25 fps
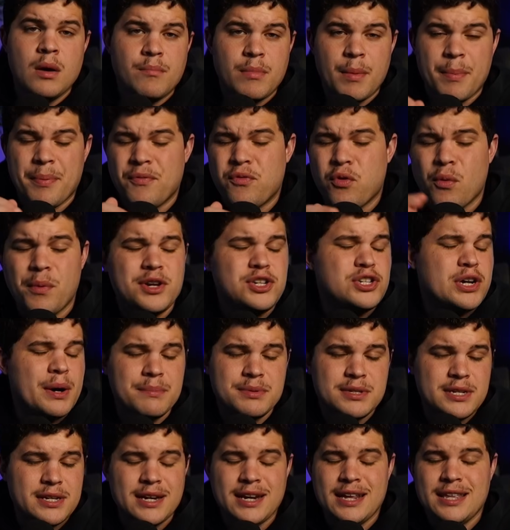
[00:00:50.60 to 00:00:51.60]
But before we jump
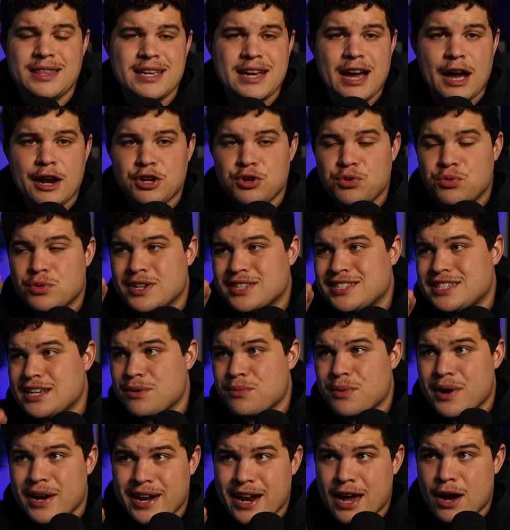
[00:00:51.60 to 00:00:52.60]
to anything, I do want to say
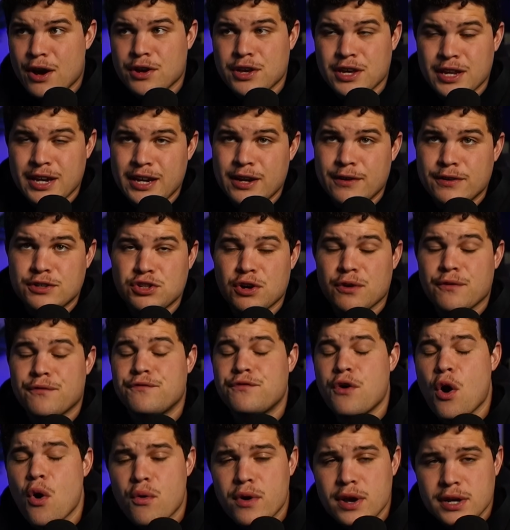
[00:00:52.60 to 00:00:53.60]
right now, you need to start
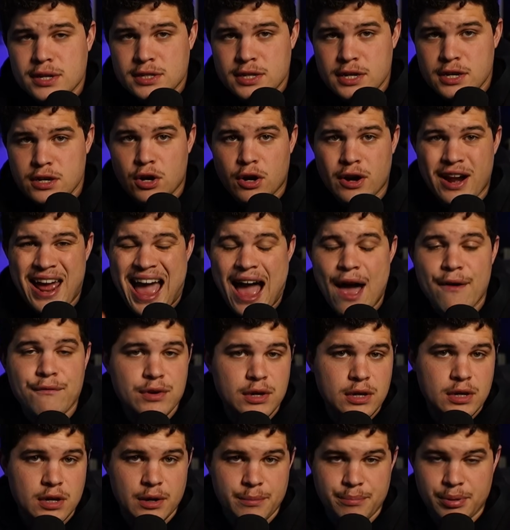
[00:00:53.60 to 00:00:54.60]
focusing on
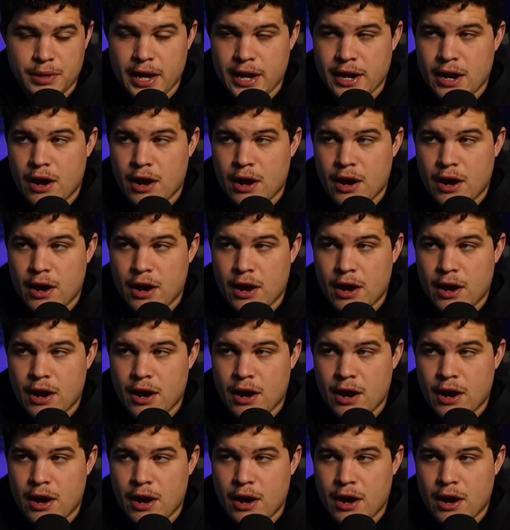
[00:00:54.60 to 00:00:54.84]
having a plan.